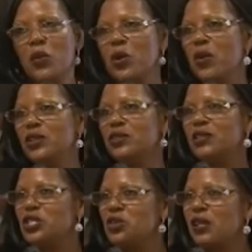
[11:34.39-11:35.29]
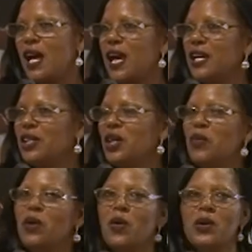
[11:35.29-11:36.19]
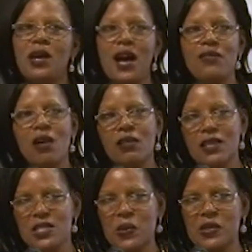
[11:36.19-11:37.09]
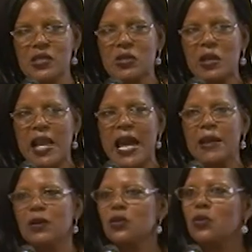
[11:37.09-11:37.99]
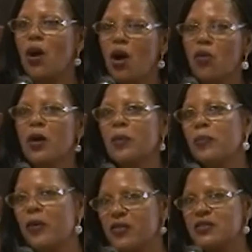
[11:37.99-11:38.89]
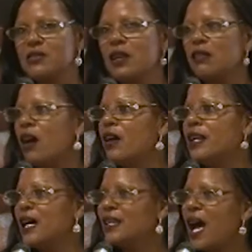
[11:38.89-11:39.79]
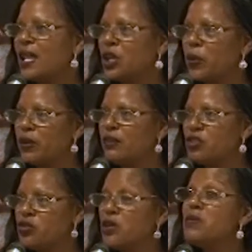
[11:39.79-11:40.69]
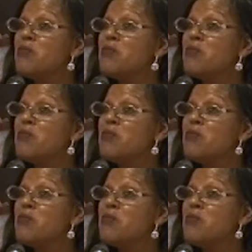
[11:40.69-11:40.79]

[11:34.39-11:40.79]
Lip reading: we're going to teach online, we're going to have all these courses online, but our personnel are not adequately trained.